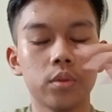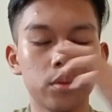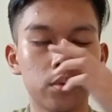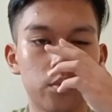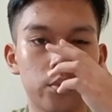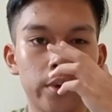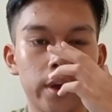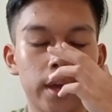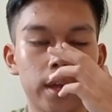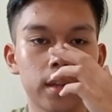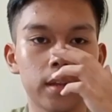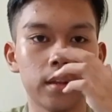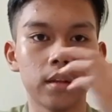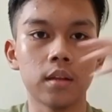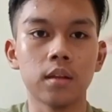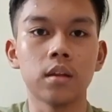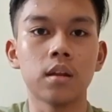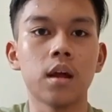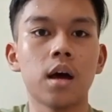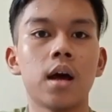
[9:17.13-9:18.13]

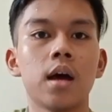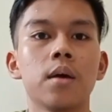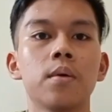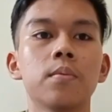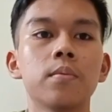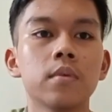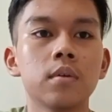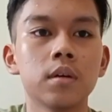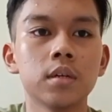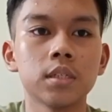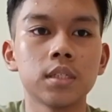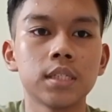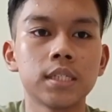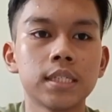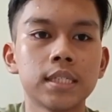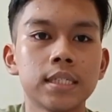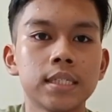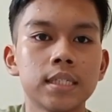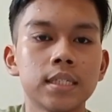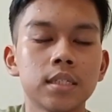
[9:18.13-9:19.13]
when I was
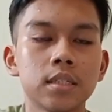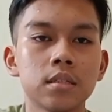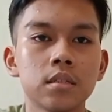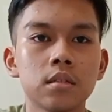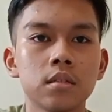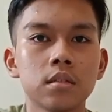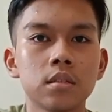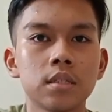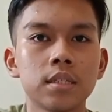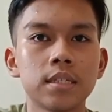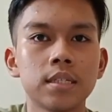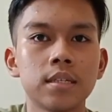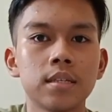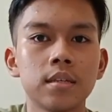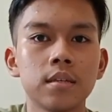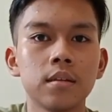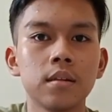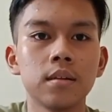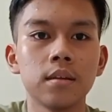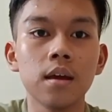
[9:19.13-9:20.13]

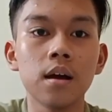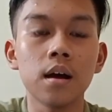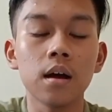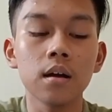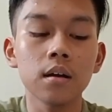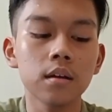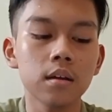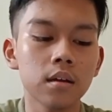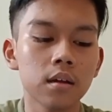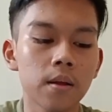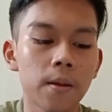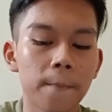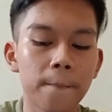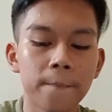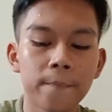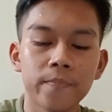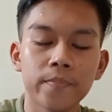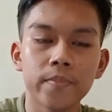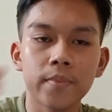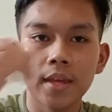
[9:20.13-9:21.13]
still young
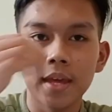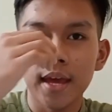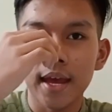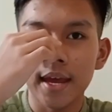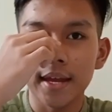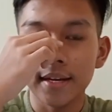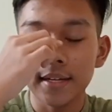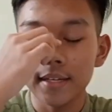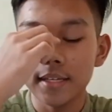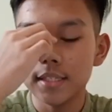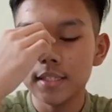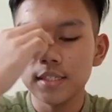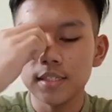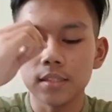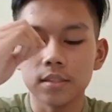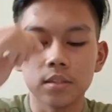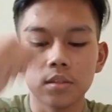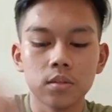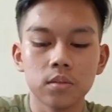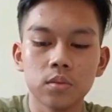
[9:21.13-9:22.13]
at the
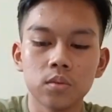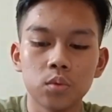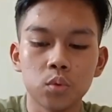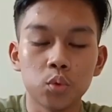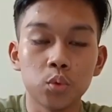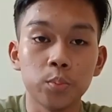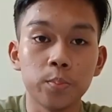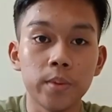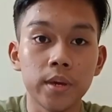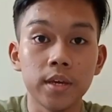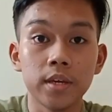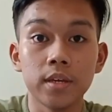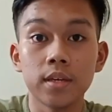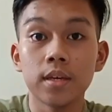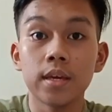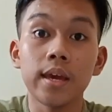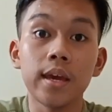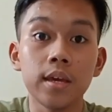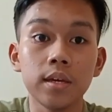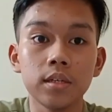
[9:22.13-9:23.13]
kitchen to bake
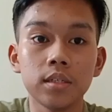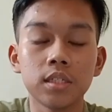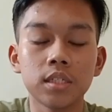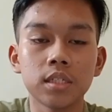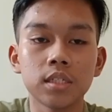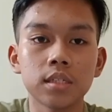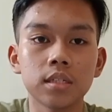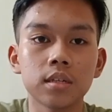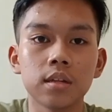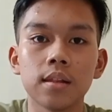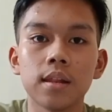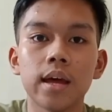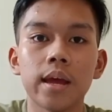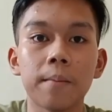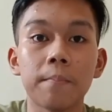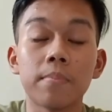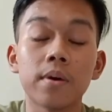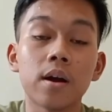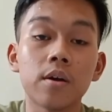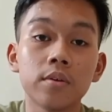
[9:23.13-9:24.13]
cake
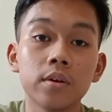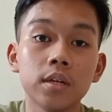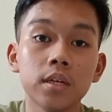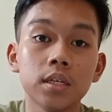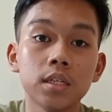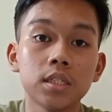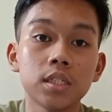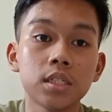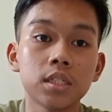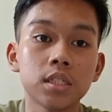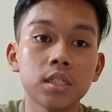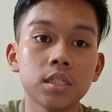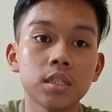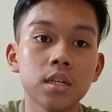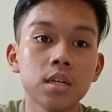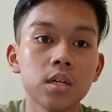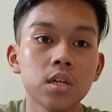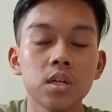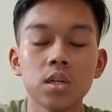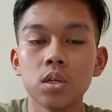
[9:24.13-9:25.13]
like brownies,
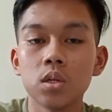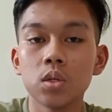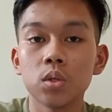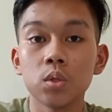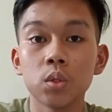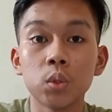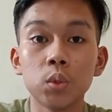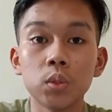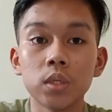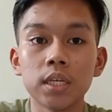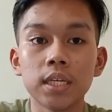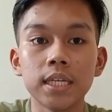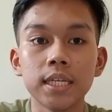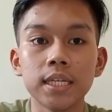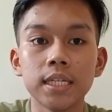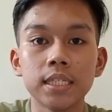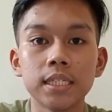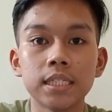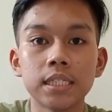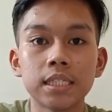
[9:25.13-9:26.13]

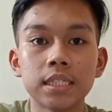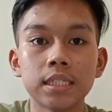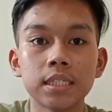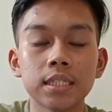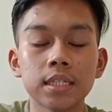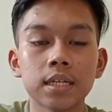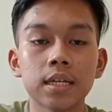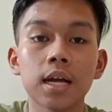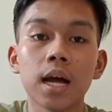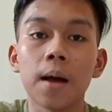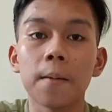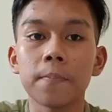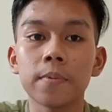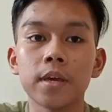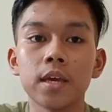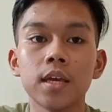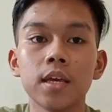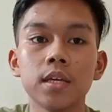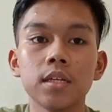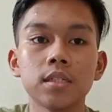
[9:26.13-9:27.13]
cookies,
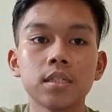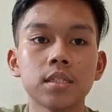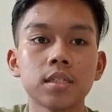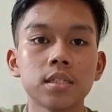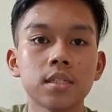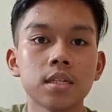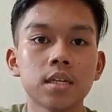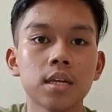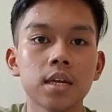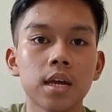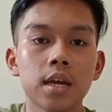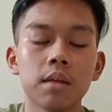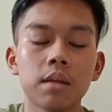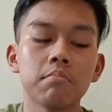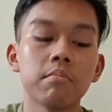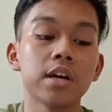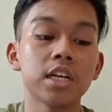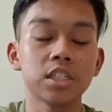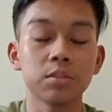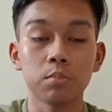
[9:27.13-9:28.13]
cupcake, and
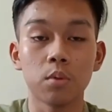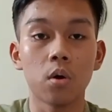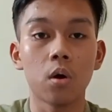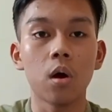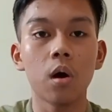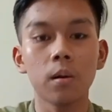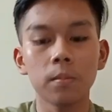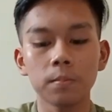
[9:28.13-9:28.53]
much more.